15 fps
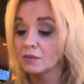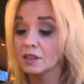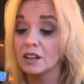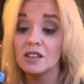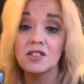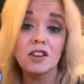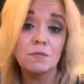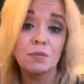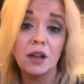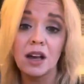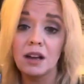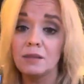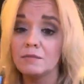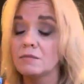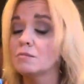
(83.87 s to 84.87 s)
It's just
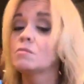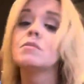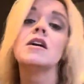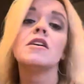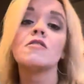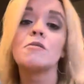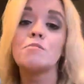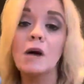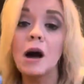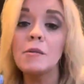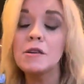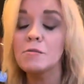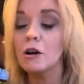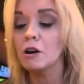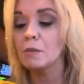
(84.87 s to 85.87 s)
plain Bobby's
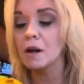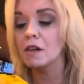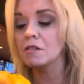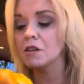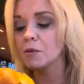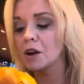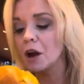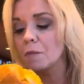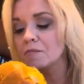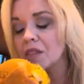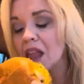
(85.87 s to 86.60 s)
Burger Palace. Here we go.